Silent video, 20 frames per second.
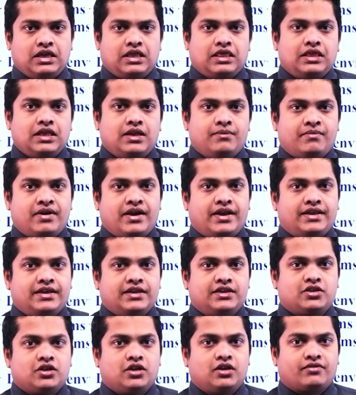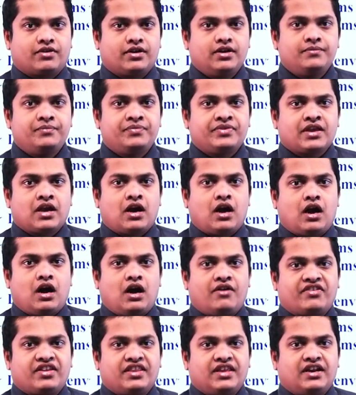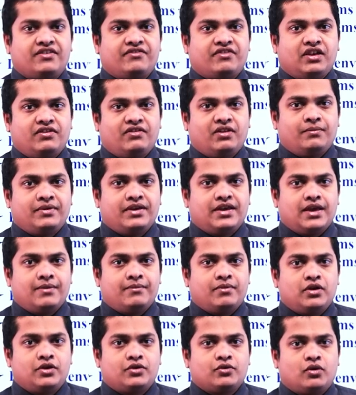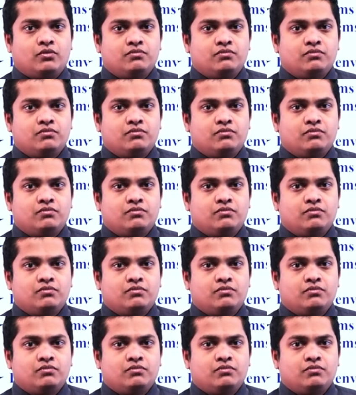Then my dear children, after that we will be able to